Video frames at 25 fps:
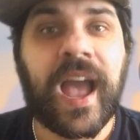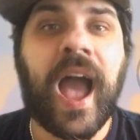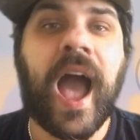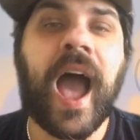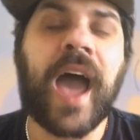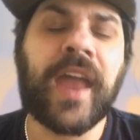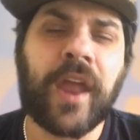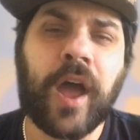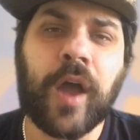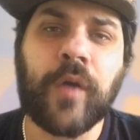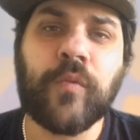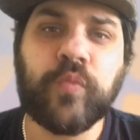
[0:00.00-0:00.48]

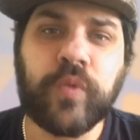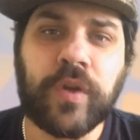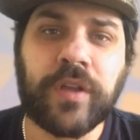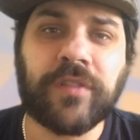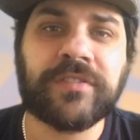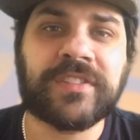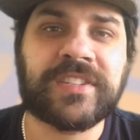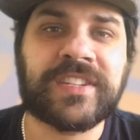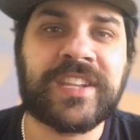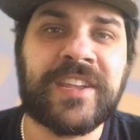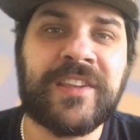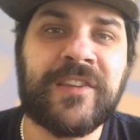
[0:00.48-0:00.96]
And I will
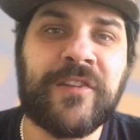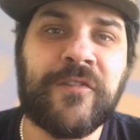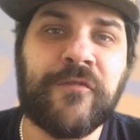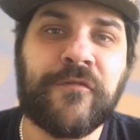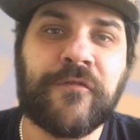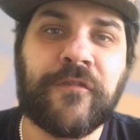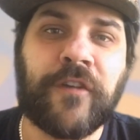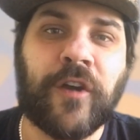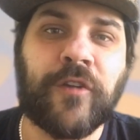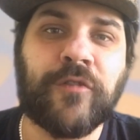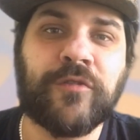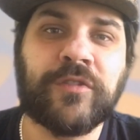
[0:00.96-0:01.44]
see you
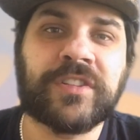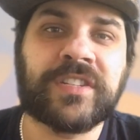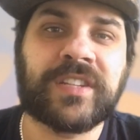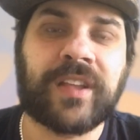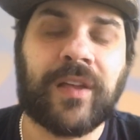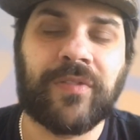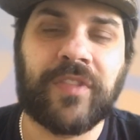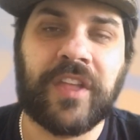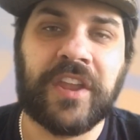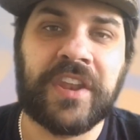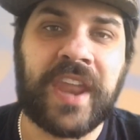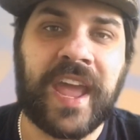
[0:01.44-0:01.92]
folks
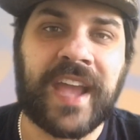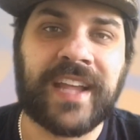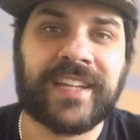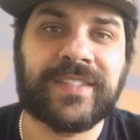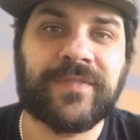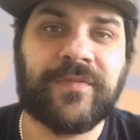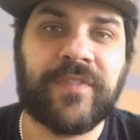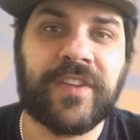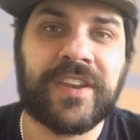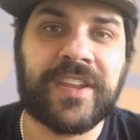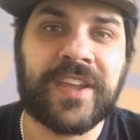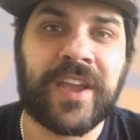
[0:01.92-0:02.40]
on the next
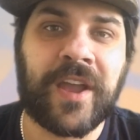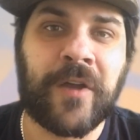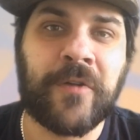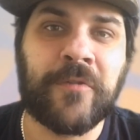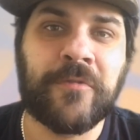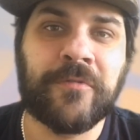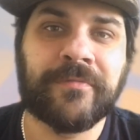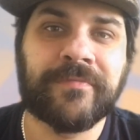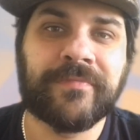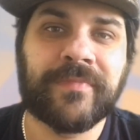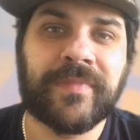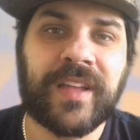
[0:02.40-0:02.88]
video.
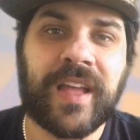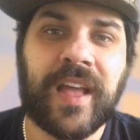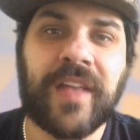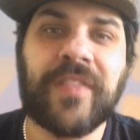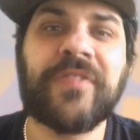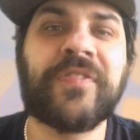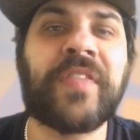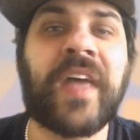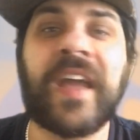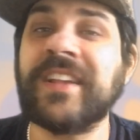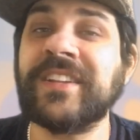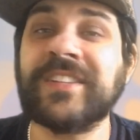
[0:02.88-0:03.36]

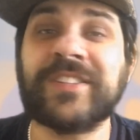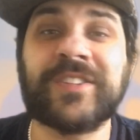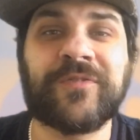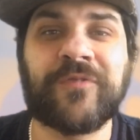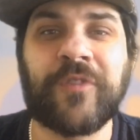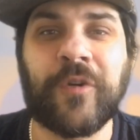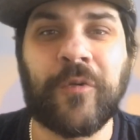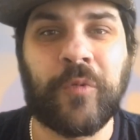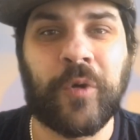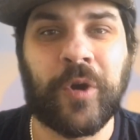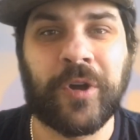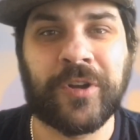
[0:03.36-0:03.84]
Thanks
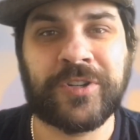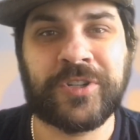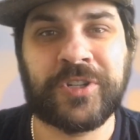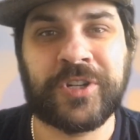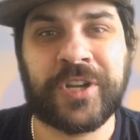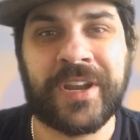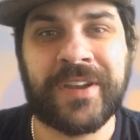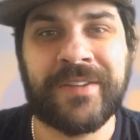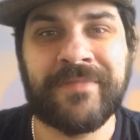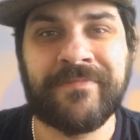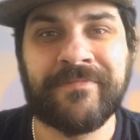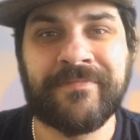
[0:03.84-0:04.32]
for
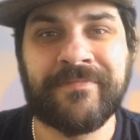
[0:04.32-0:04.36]
watching.